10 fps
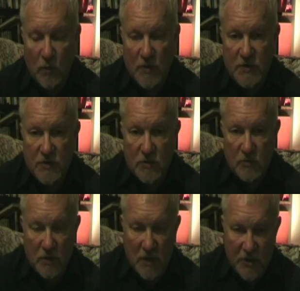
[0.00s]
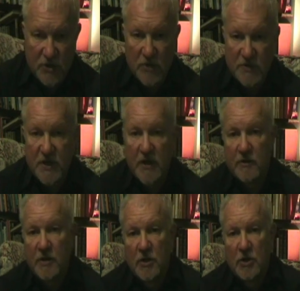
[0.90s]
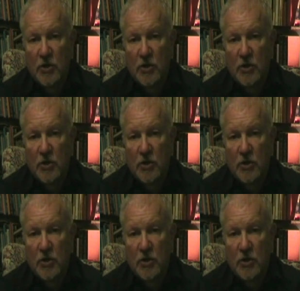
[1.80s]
and once your clutch goes down,